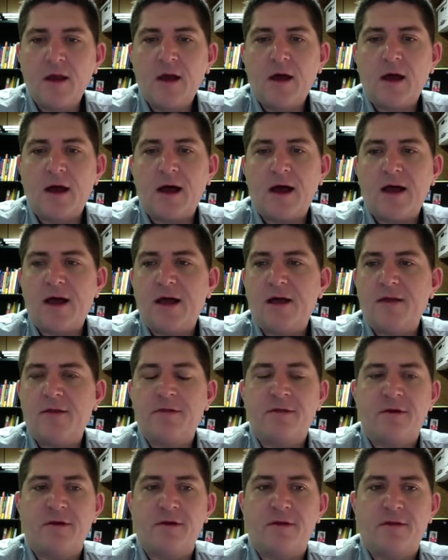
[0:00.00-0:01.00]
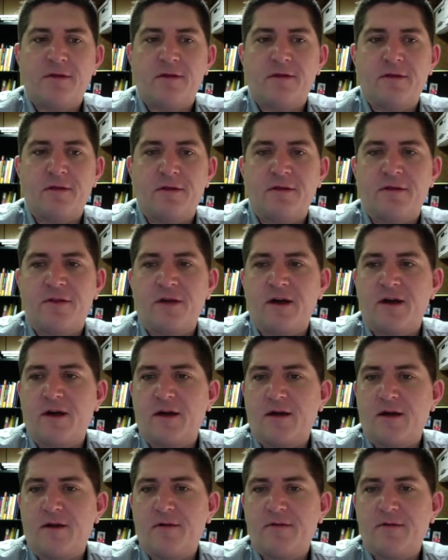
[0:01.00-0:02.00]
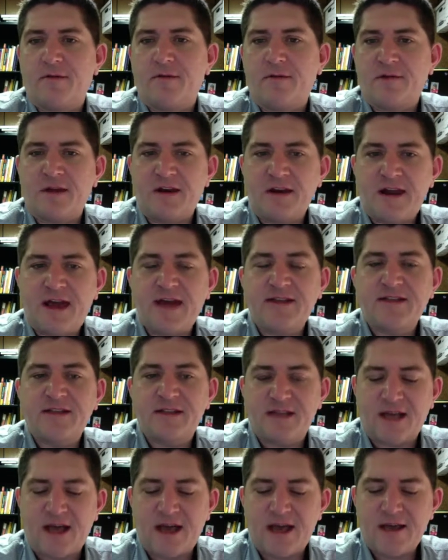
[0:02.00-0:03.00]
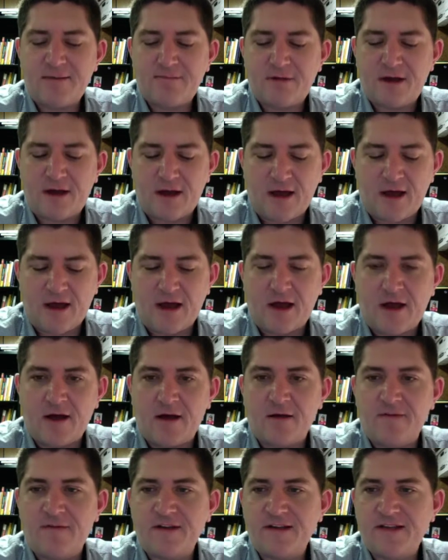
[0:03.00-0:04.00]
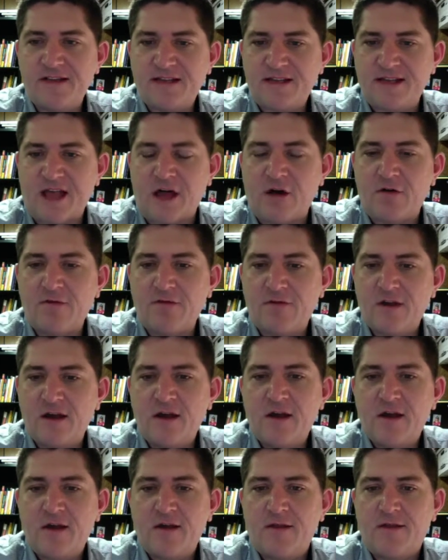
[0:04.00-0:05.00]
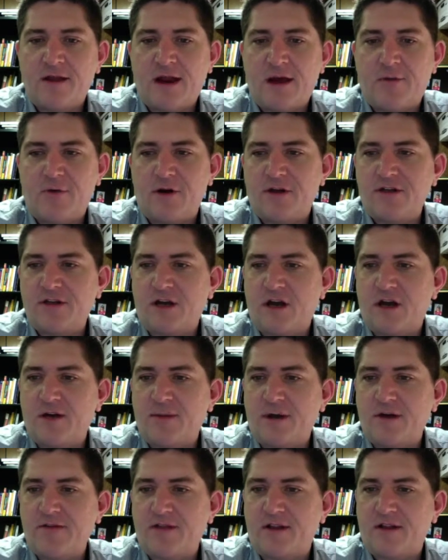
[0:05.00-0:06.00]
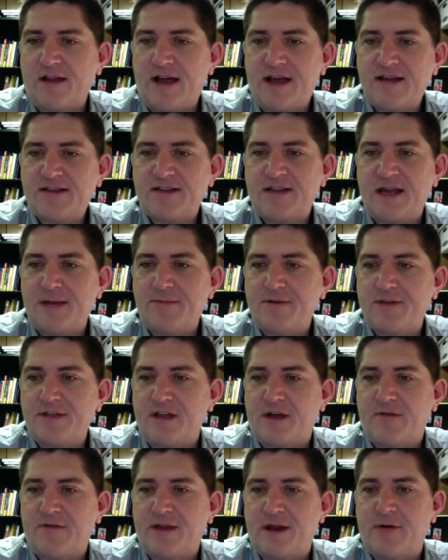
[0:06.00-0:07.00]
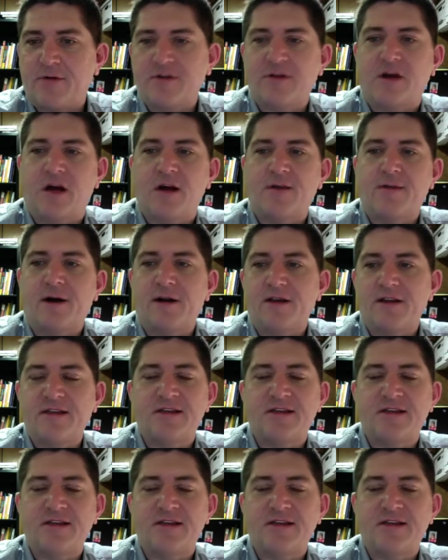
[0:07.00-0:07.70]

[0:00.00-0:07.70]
The next type of self that I want to talk about, and the last type of self that I want to talk about, is